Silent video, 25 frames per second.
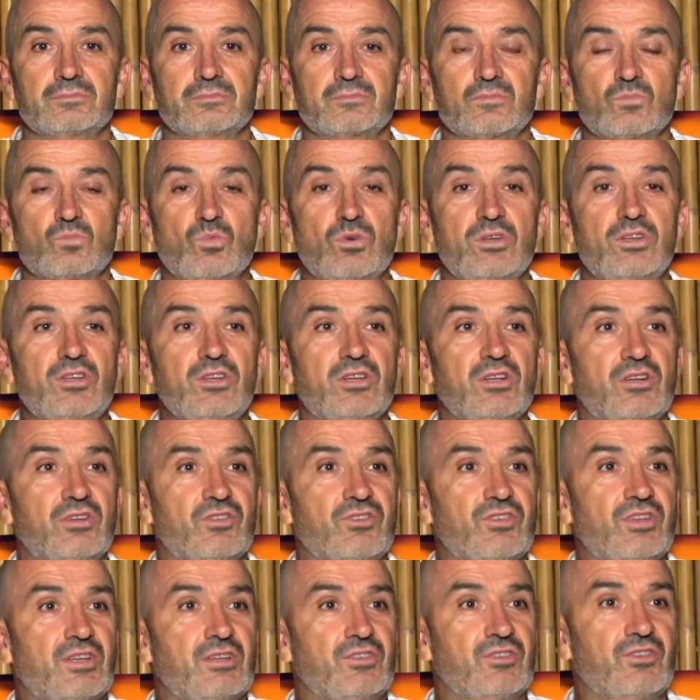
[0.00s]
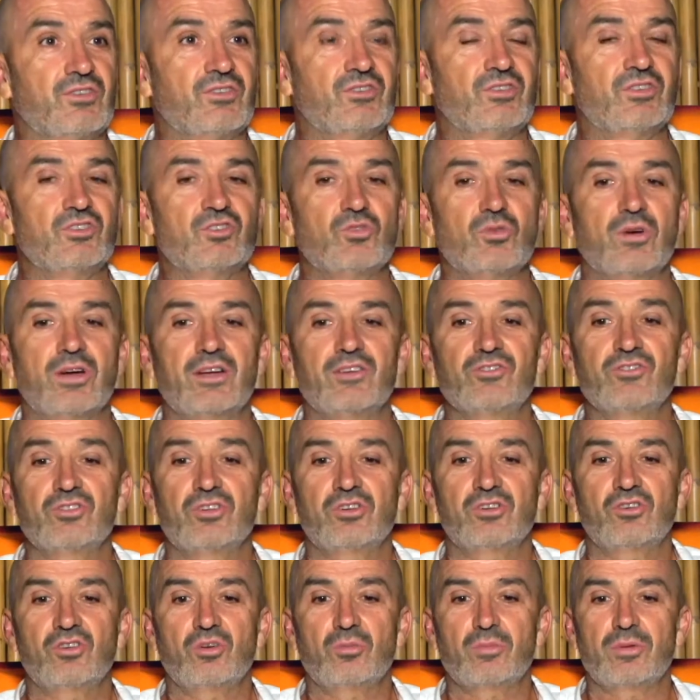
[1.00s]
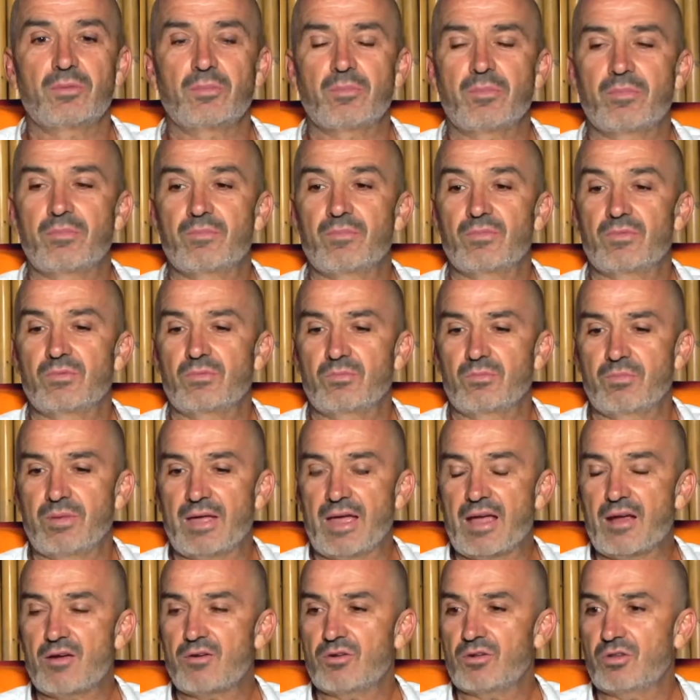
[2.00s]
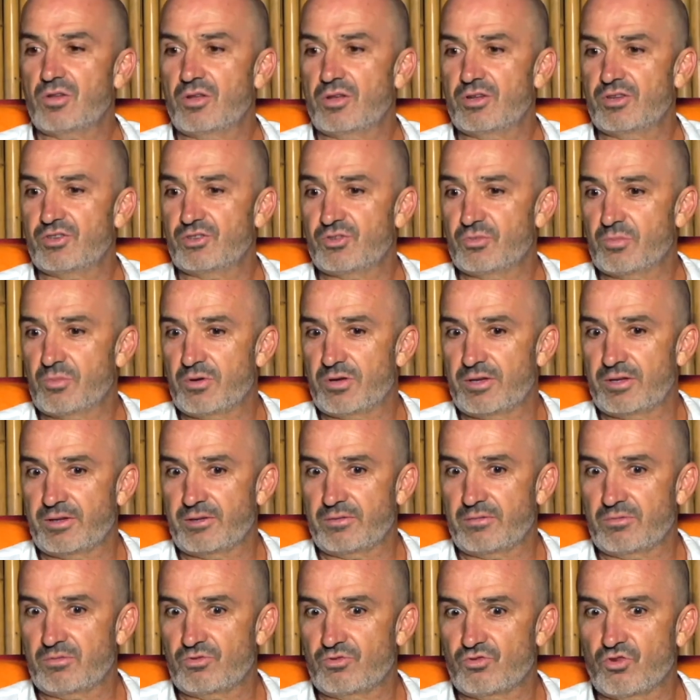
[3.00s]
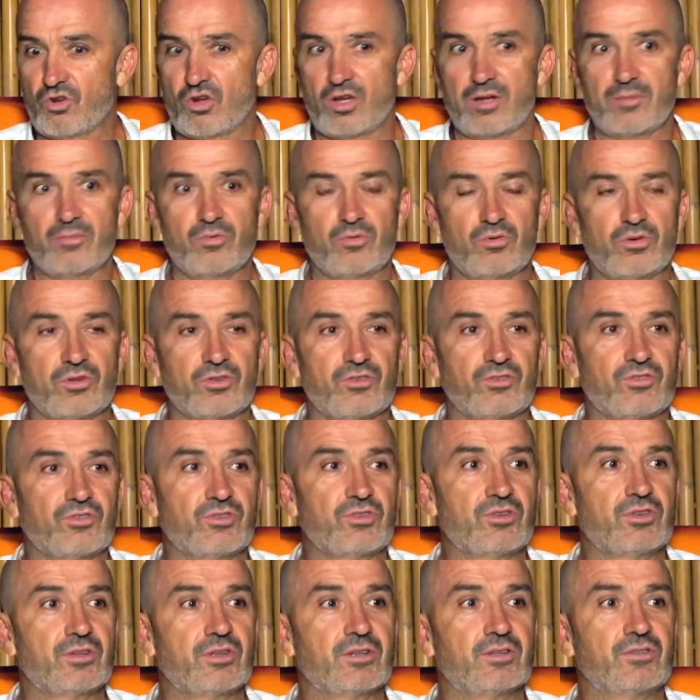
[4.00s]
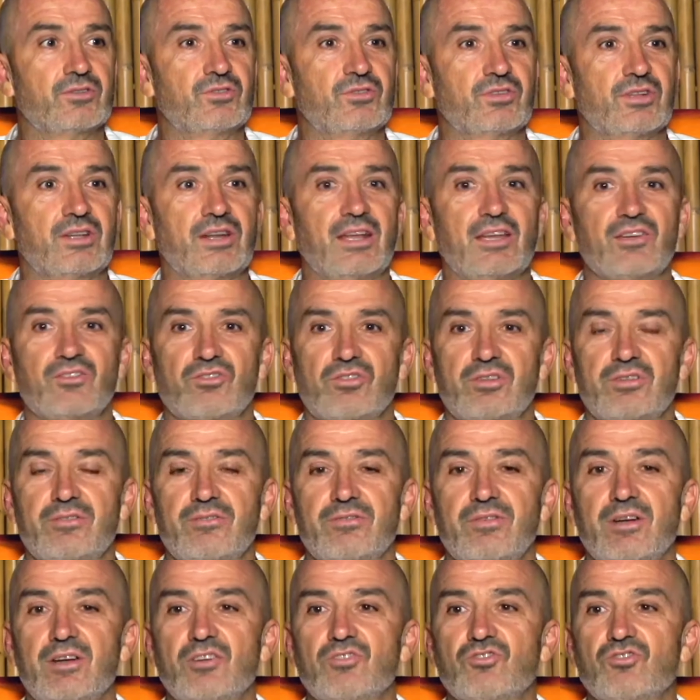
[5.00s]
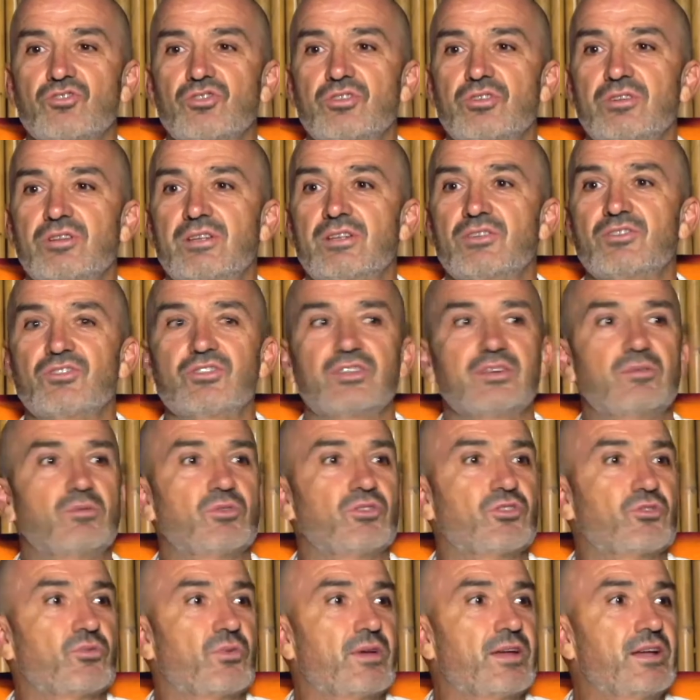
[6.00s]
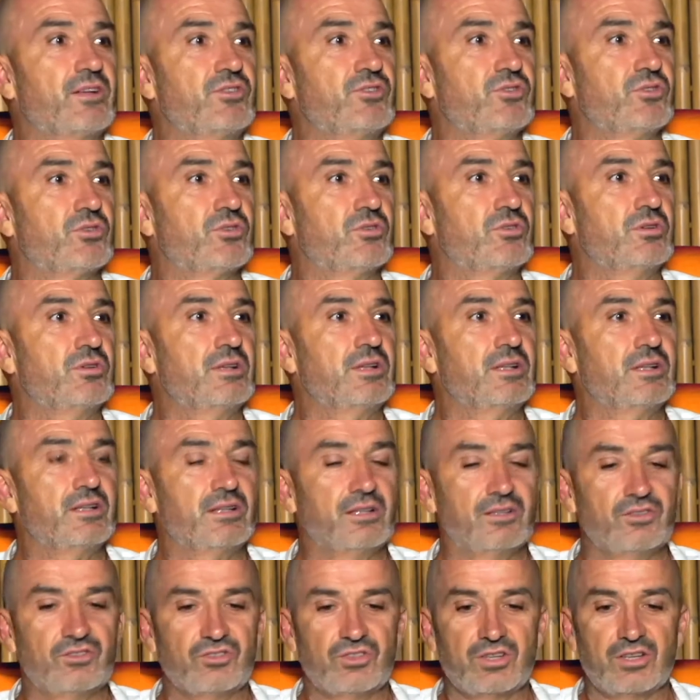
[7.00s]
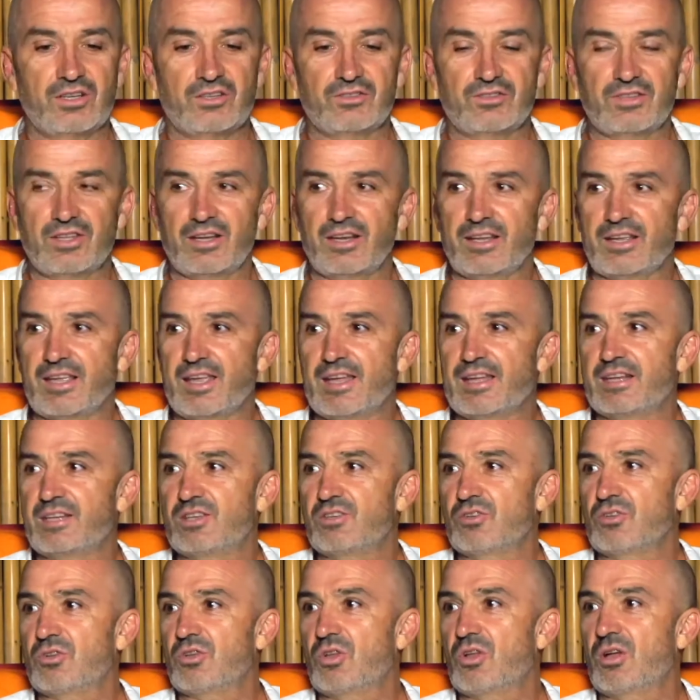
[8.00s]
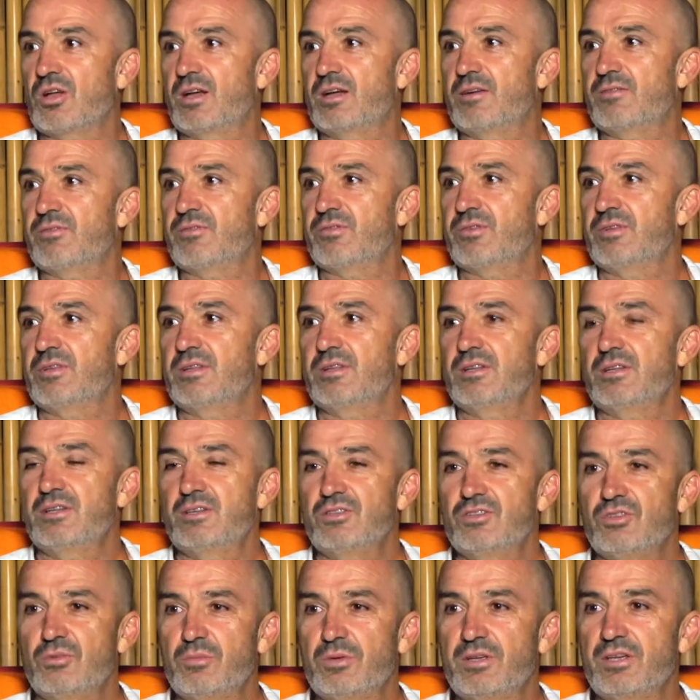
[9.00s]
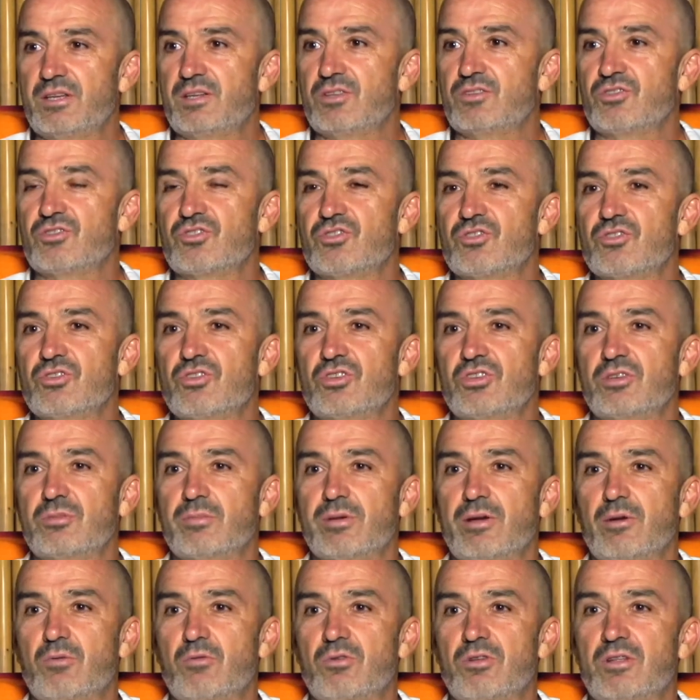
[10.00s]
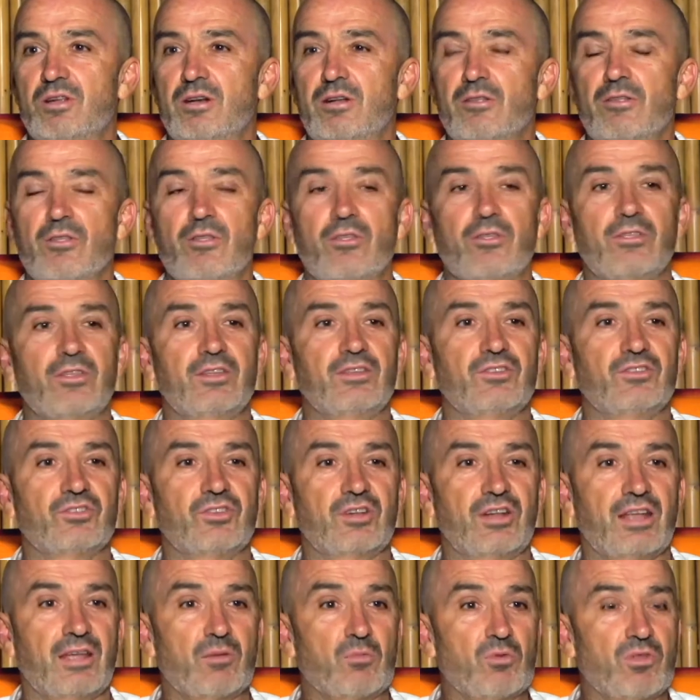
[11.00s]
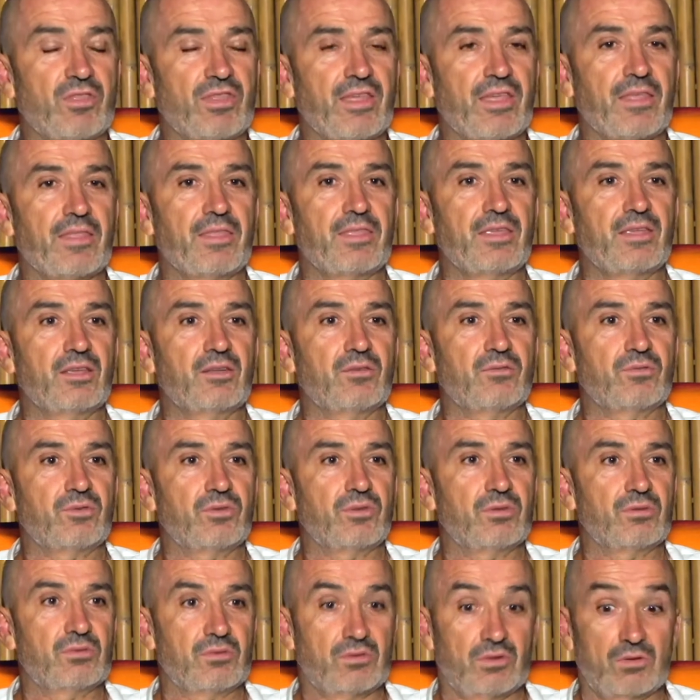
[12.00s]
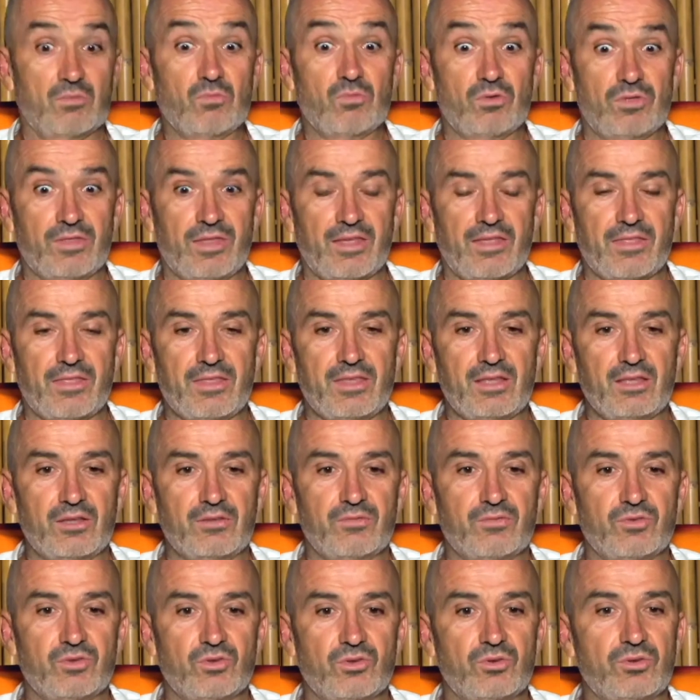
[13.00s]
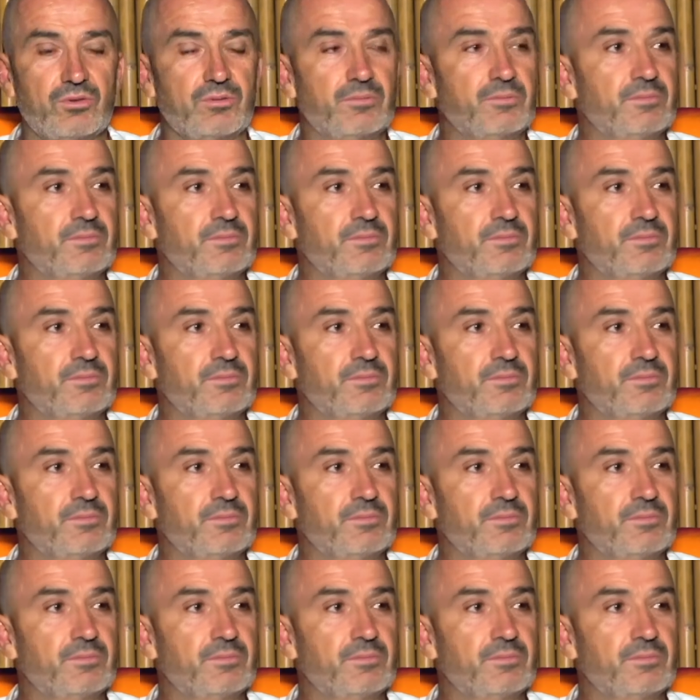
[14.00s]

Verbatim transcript: Where you can assess the situation and not be paralysed by tribal concerns and actually function and see what's around you, instead of dedicating your life to being concerned about what other things and what they think of you,